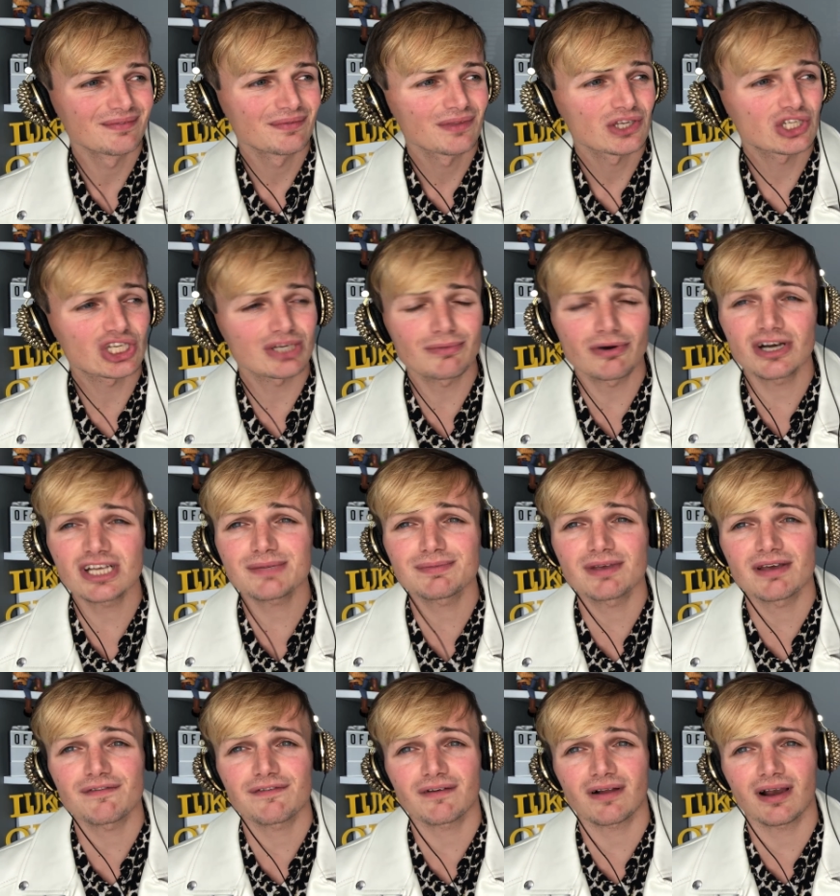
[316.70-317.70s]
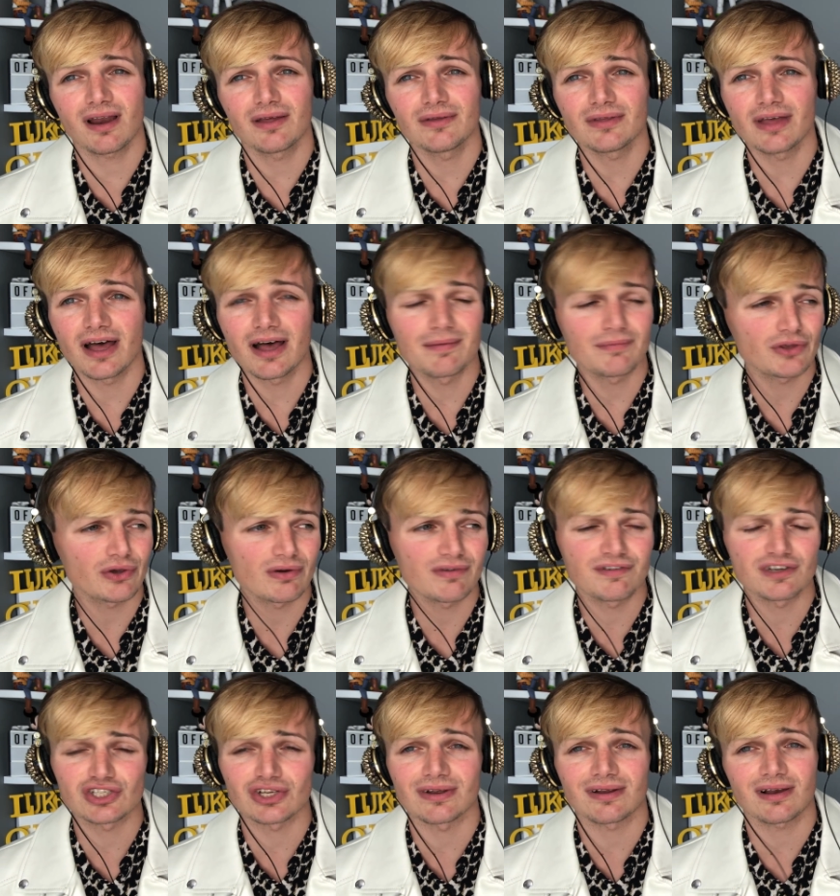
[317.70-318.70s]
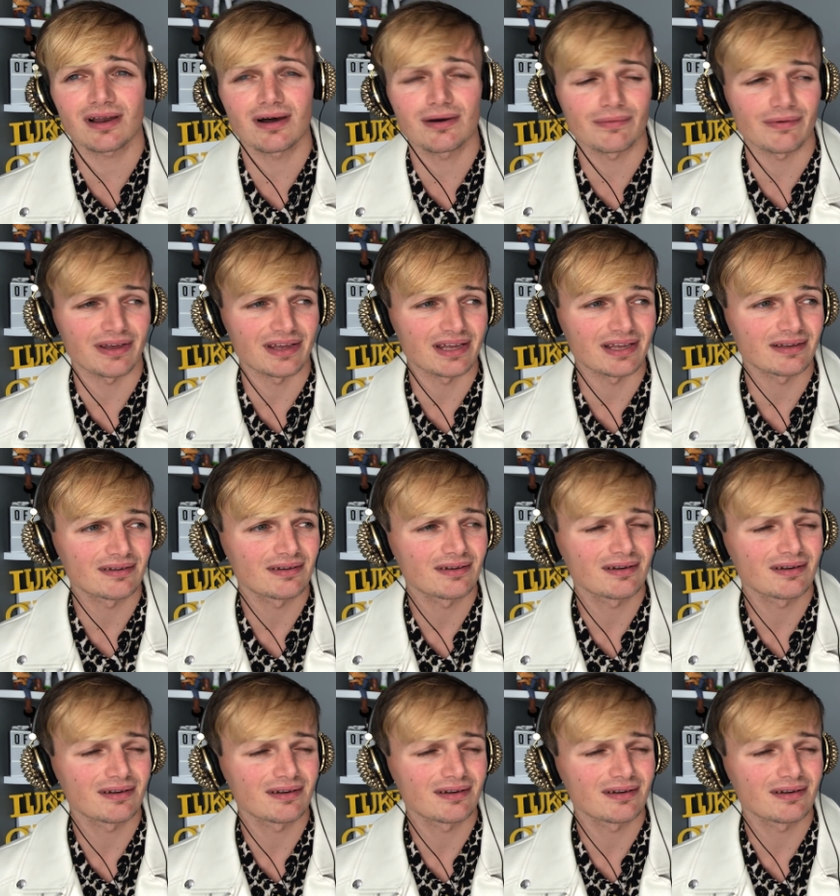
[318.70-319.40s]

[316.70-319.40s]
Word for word: She reminds me of Eurovision Chloe.